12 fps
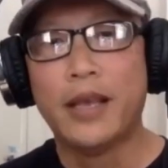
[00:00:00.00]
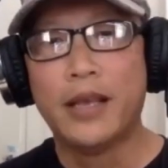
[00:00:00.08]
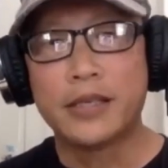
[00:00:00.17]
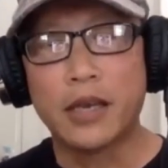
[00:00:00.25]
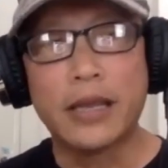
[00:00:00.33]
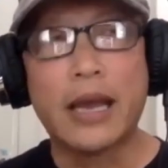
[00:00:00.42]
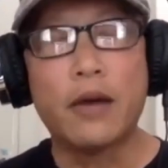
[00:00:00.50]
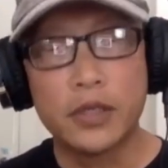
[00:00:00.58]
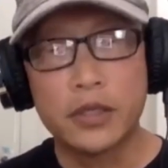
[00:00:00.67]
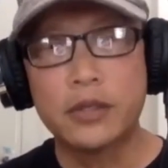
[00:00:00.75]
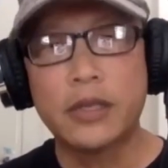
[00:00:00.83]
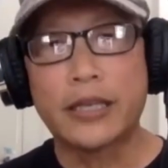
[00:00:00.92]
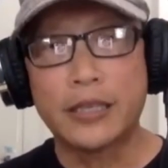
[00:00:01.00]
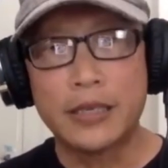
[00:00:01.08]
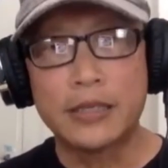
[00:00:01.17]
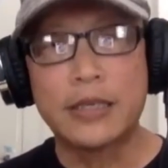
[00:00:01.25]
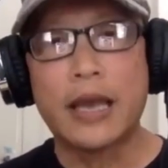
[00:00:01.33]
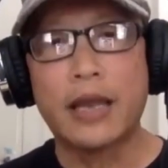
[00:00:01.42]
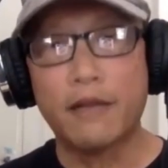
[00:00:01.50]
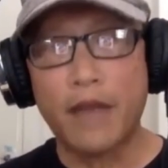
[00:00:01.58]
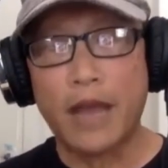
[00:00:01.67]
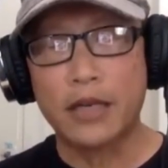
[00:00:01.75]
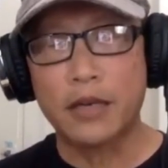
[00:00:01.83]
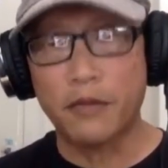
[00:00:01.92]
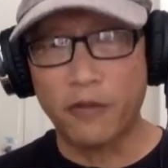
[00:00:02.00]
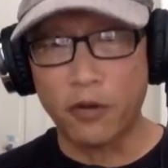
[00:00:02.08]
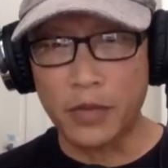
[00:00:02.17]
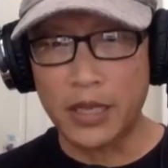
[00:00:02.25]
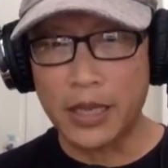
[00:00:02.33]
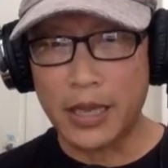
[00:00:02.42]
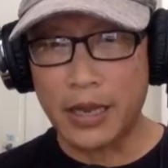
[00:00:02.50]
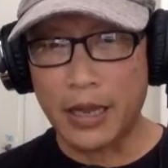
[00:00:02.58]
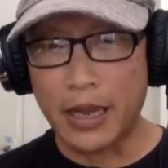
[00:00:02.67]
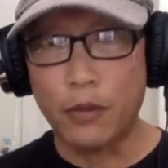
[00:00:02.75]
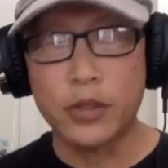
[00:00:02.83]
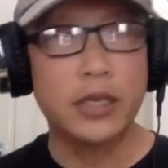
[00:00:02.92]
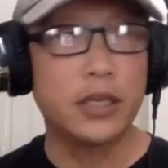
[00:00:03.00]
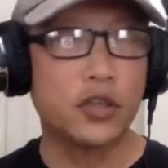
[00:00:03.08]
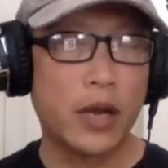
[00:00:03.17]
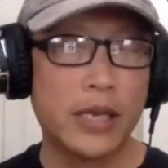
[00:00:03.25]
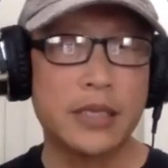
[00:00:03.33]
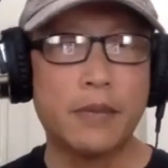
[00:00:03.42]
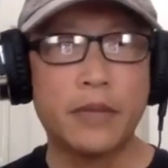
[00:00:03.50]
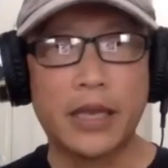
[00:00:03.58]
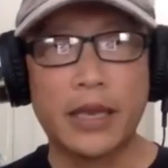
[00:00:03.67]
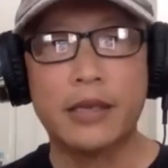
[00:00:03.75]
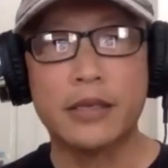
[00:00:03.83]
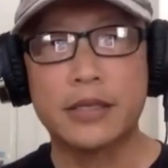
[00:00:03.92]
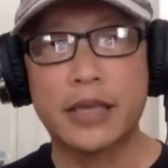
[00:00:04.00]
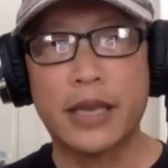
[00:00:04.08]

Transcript: So that was like the deciding factor for me that I was going to try something else.